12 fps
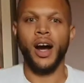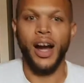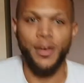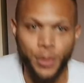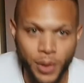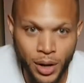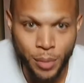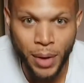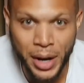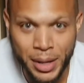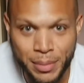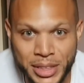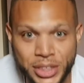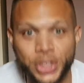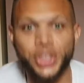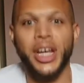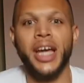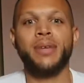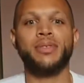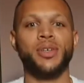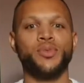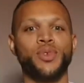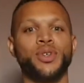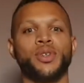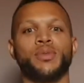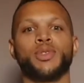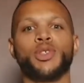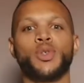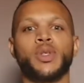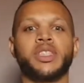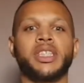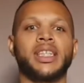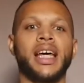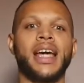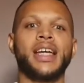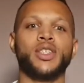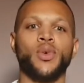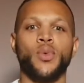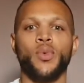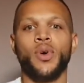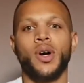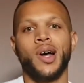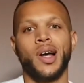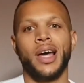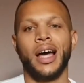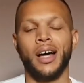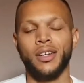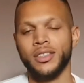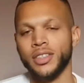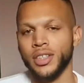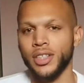Hi everyone, my name is James and welcome to today's workout.